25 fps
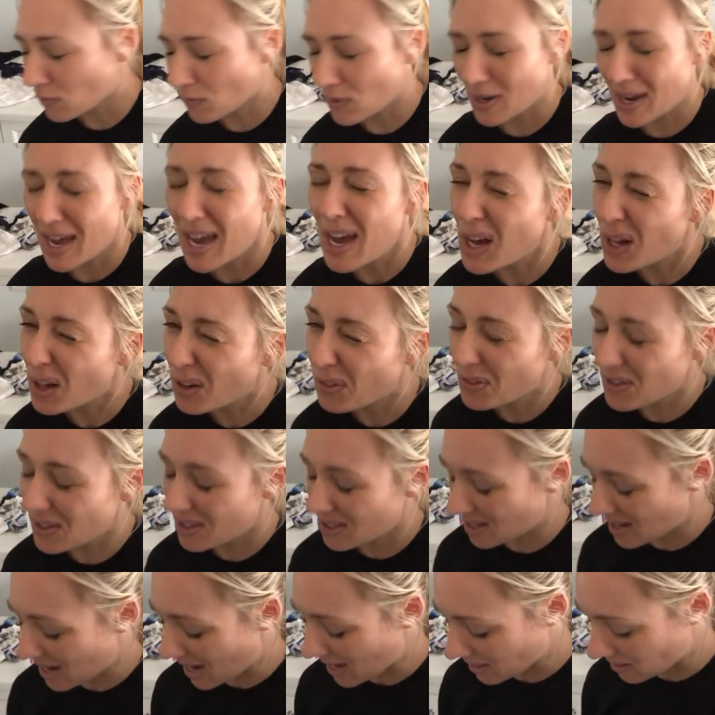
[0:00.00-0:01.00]
for healthy
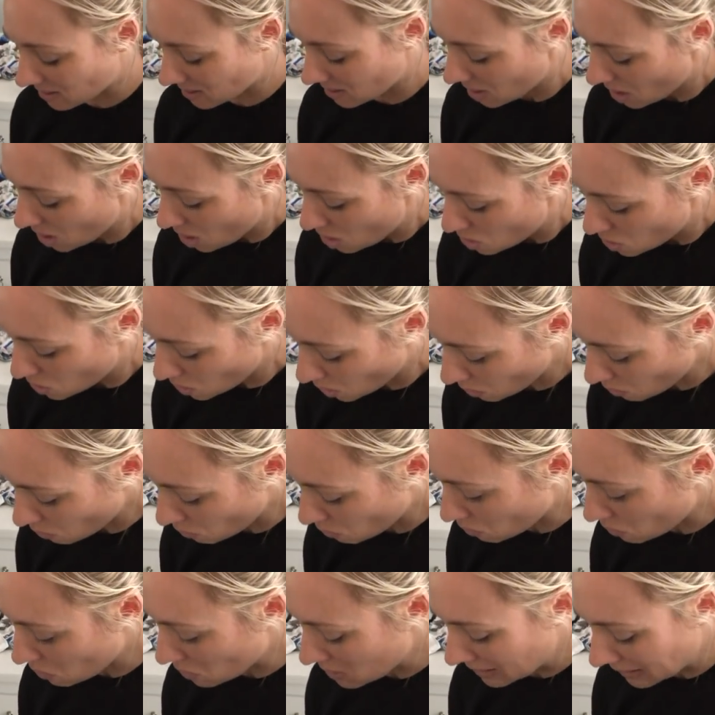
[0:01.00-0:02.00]
snacks not
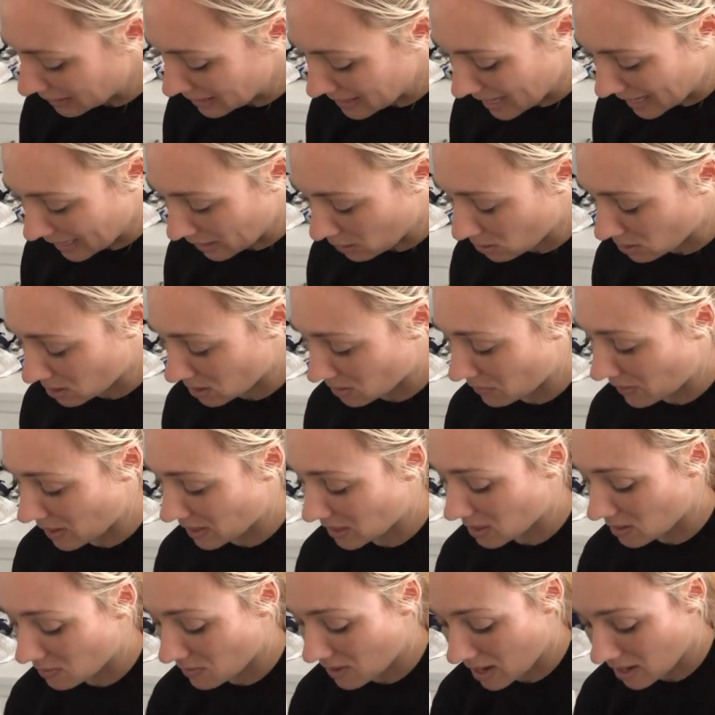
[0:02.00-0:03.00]
really that cost
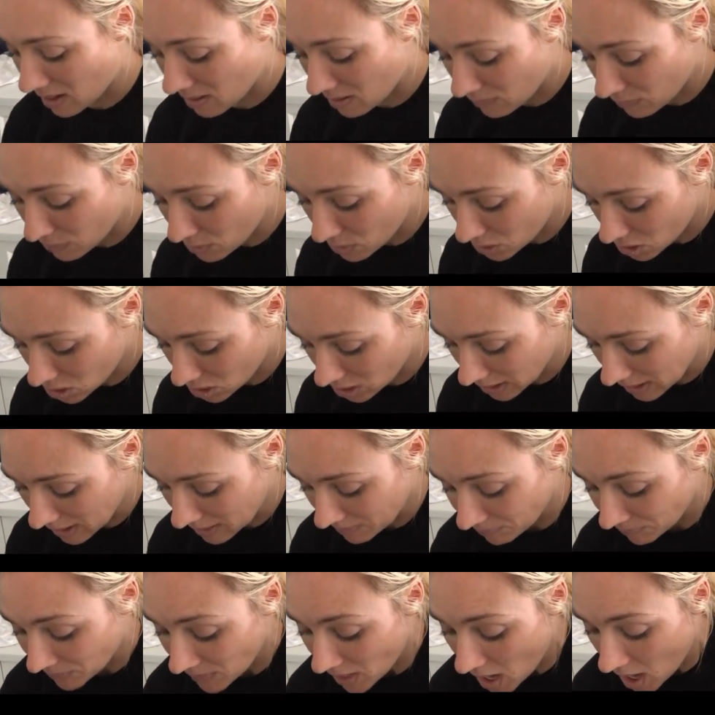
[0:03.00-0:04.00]
effective and
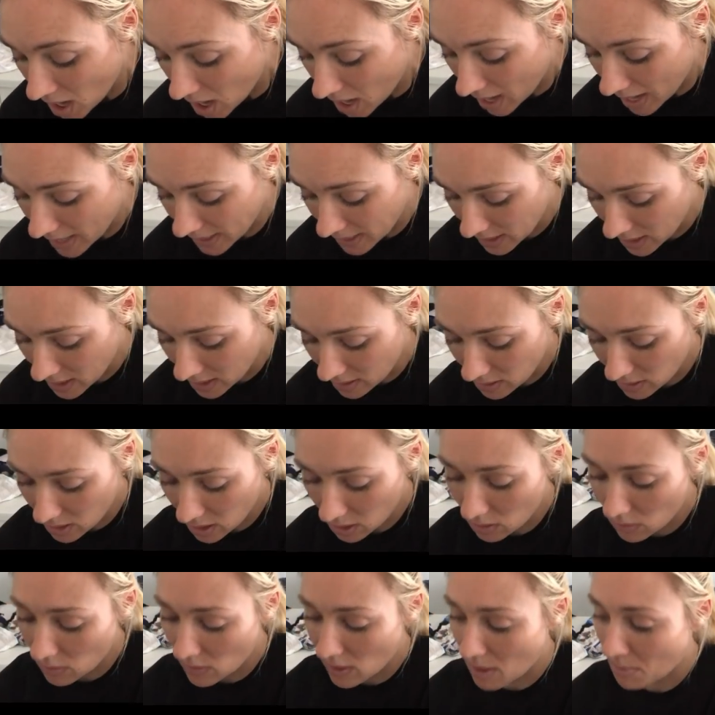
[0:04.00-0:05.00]
unfortunately I can't
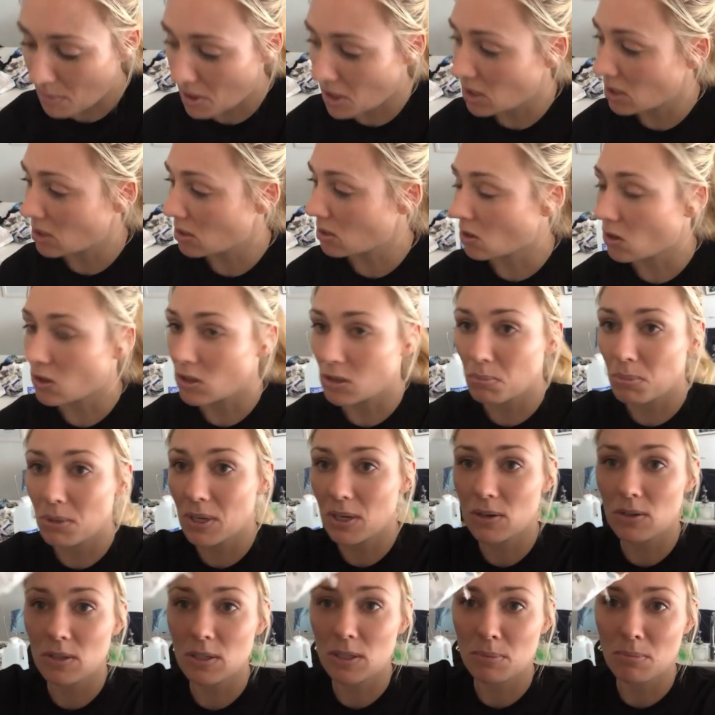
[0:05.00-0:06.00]
tell you how much this cost
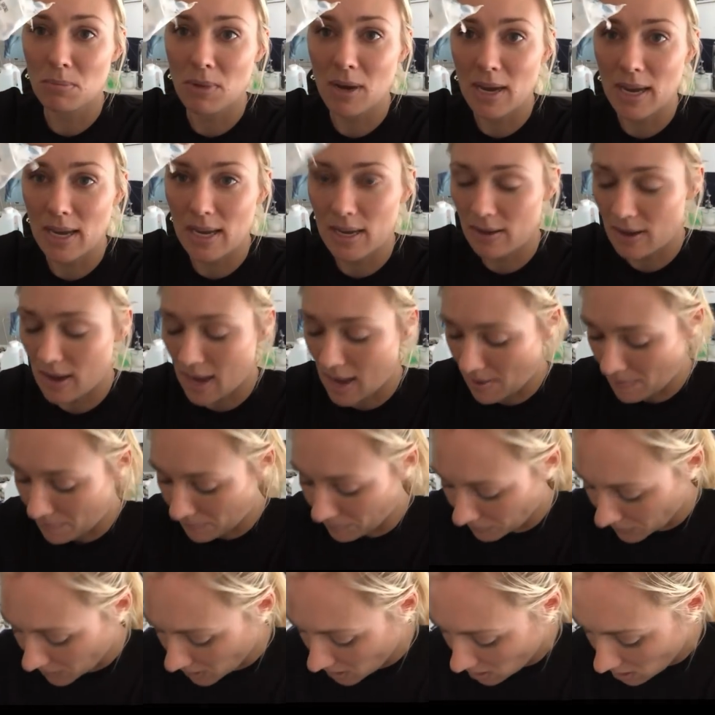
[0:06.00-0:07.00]
because my um,